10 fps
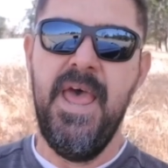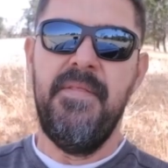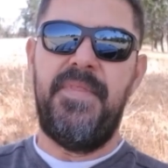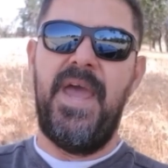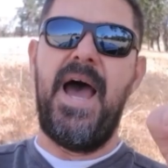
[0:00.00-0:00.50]

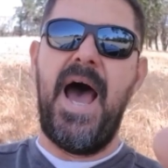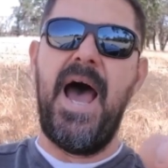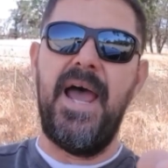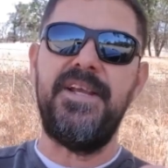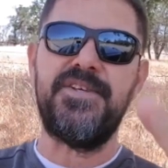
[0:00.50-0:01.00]
The
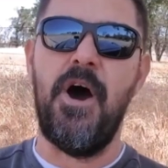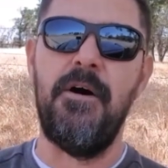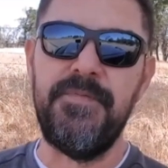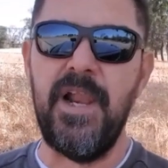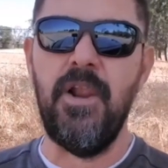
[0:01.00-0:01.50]
eyes
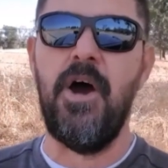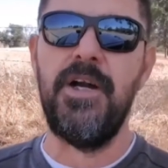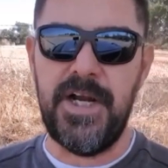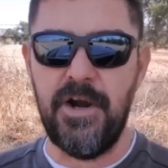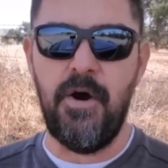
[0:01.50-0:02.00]
of the
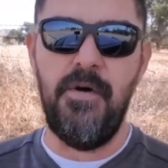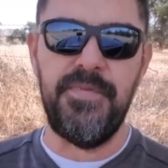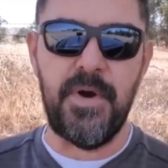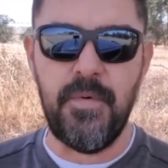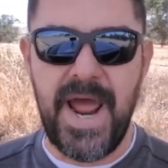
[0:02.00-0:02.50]
Lord are on
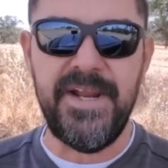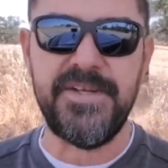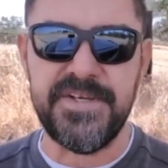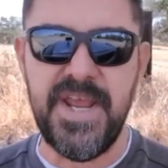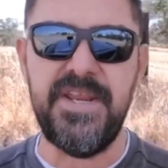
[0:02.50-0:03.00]
the
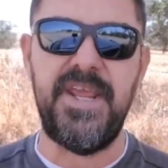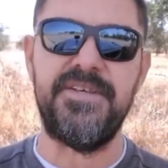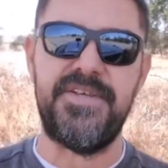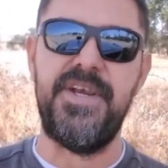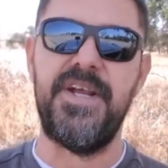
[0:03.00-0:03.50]
righteous and
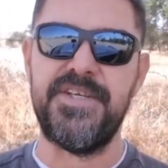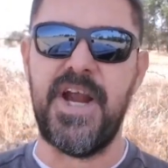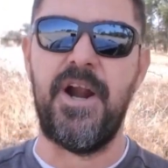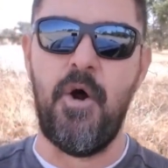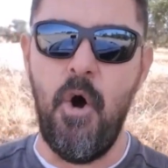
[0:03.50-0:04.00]
his ears
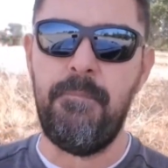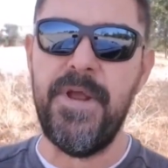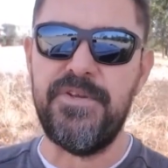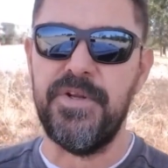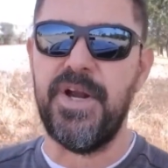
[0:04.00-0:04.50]
are open
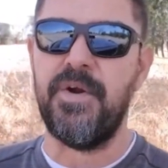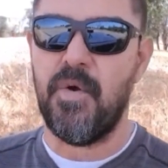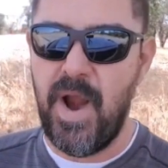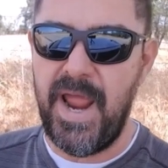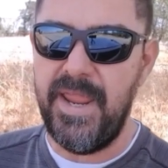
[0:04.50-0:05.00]
to their
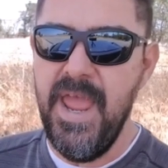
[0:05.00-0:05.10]
cry.